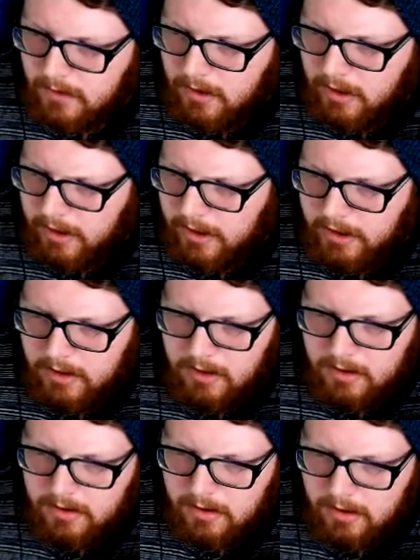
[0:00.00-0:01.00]
All right.
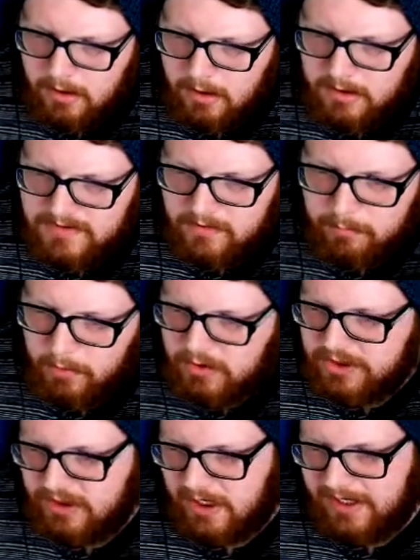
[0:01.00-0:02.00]
So Bolt
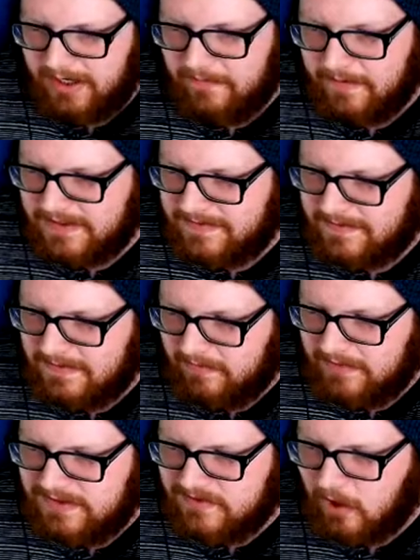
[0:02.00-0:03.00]
Strike, if
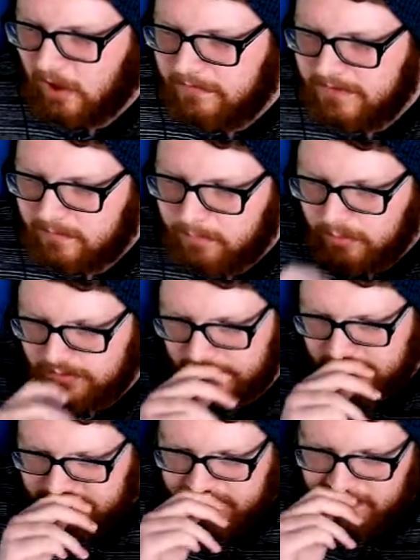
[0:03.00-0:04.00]
it's Scarfed, like, Bolt Strike doesn't